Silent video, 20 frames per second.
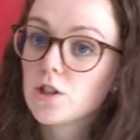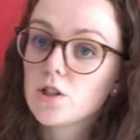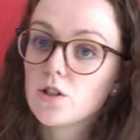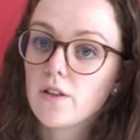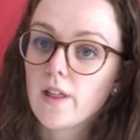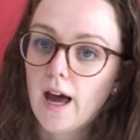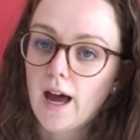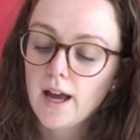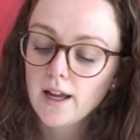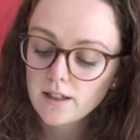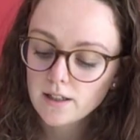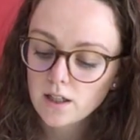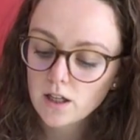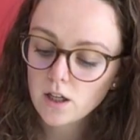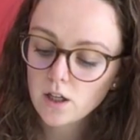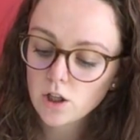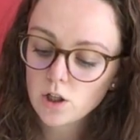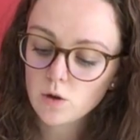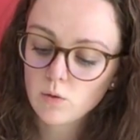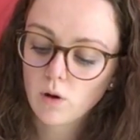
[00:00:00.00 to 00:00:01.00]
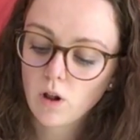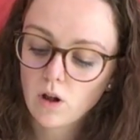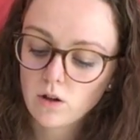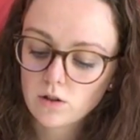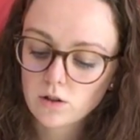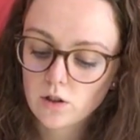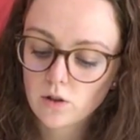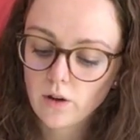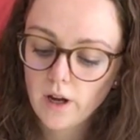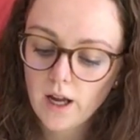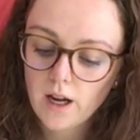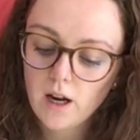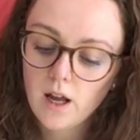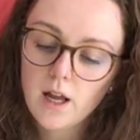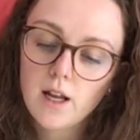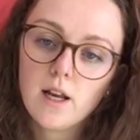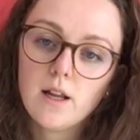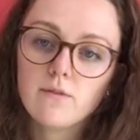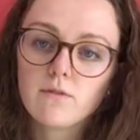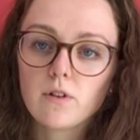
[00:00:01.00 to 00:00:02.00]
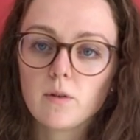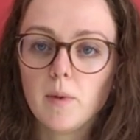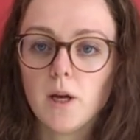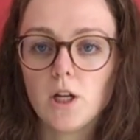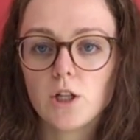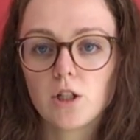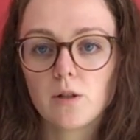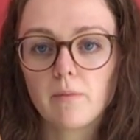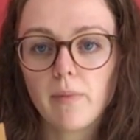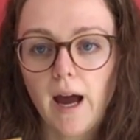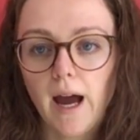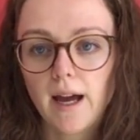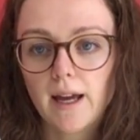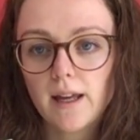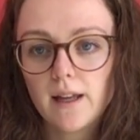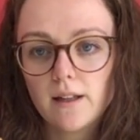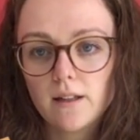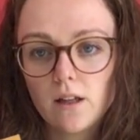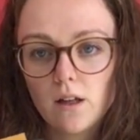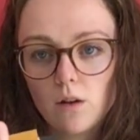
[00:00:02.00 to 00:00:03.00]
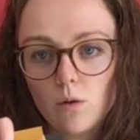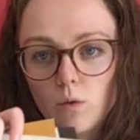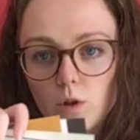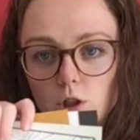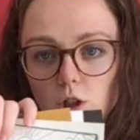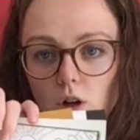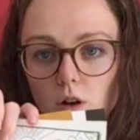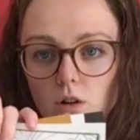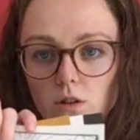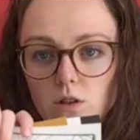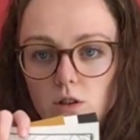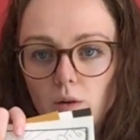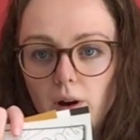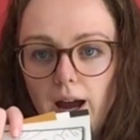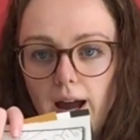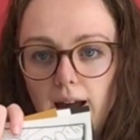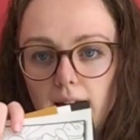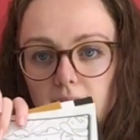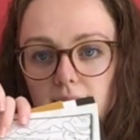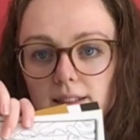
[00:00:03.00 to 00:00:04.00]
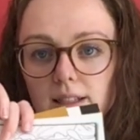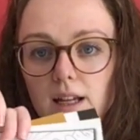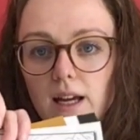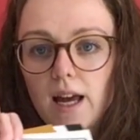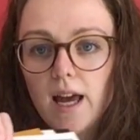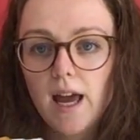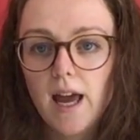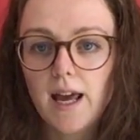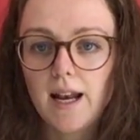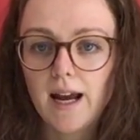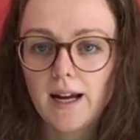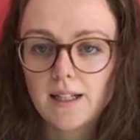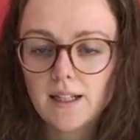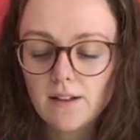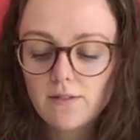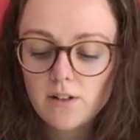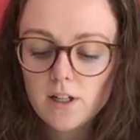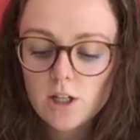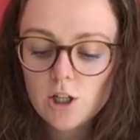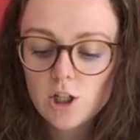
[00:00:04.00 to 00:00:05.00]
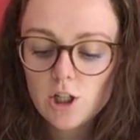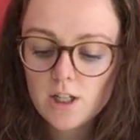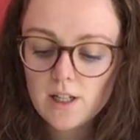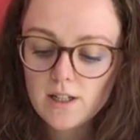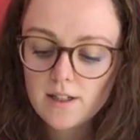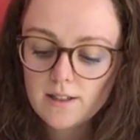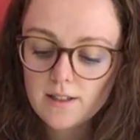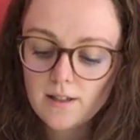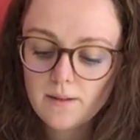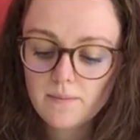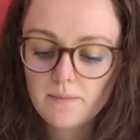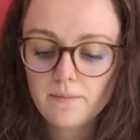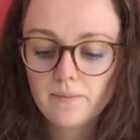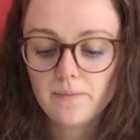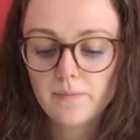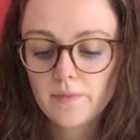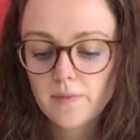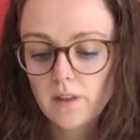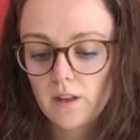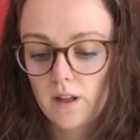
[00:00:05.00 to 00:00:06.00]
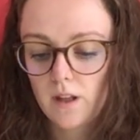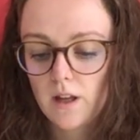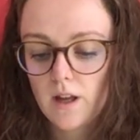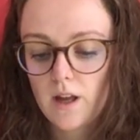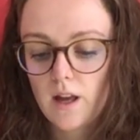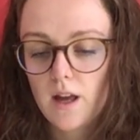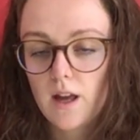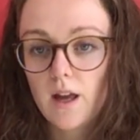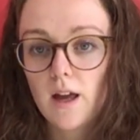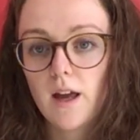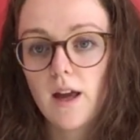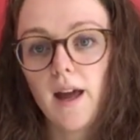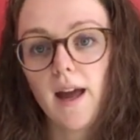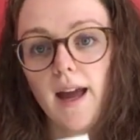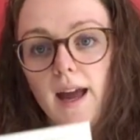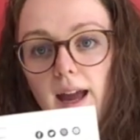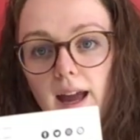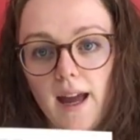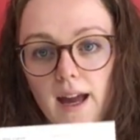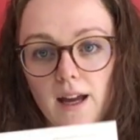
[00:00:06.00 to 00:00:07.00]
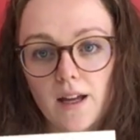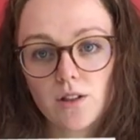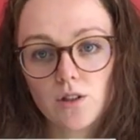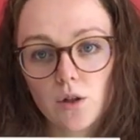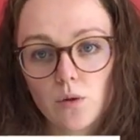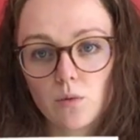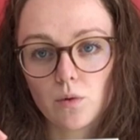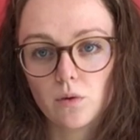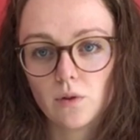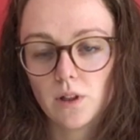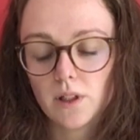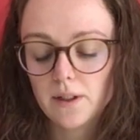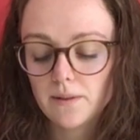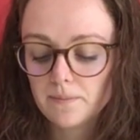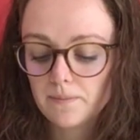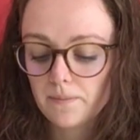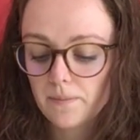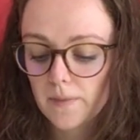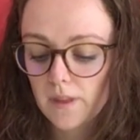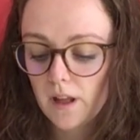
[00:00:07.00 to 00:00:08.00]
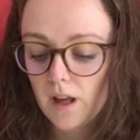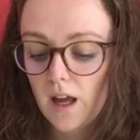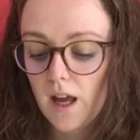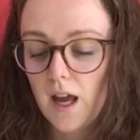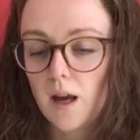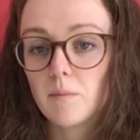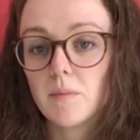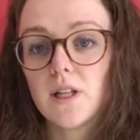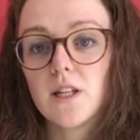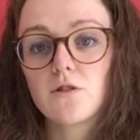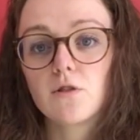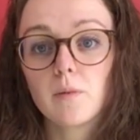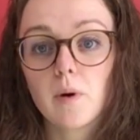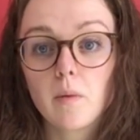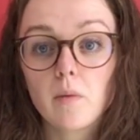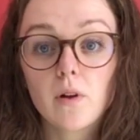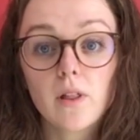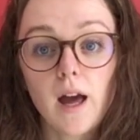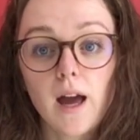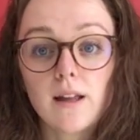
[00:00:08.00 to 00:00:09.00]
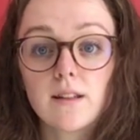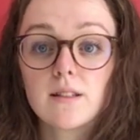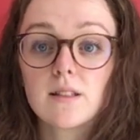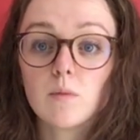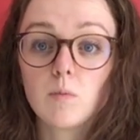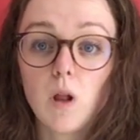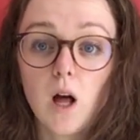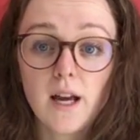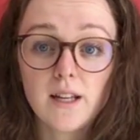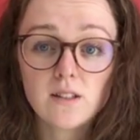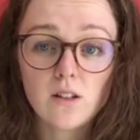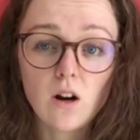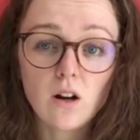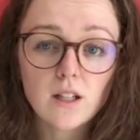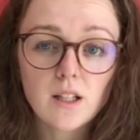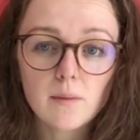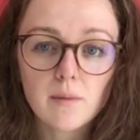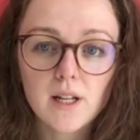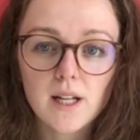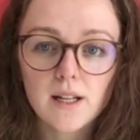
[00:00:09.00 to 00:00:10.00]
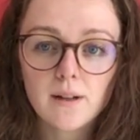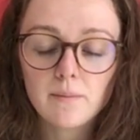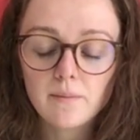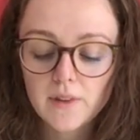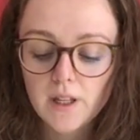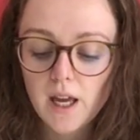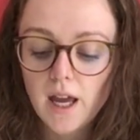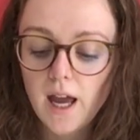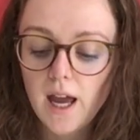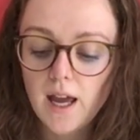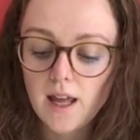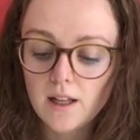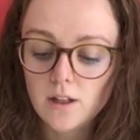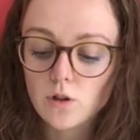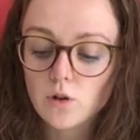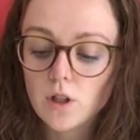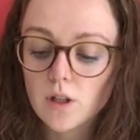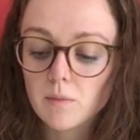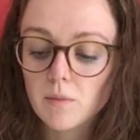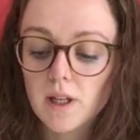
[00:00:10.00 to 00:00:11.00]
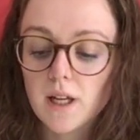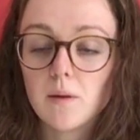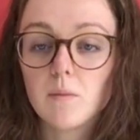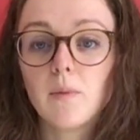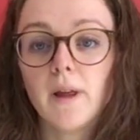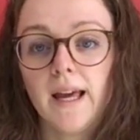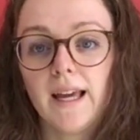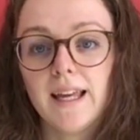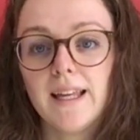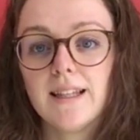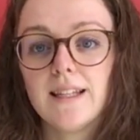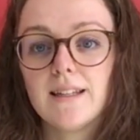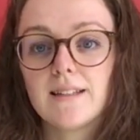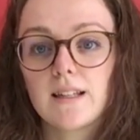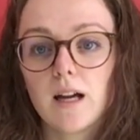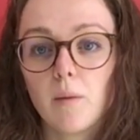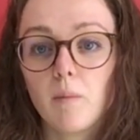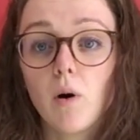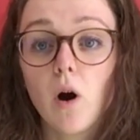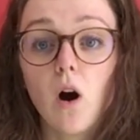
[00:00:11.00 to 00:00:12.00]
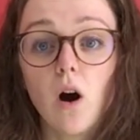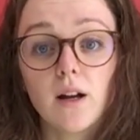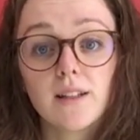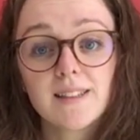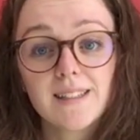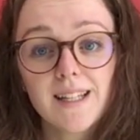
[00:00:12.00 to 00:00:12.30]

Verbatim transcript: to that, you will also get an information packet, which also has an activity sheet and a ruler. And please remember that supplies are limited and you can begin picking these up on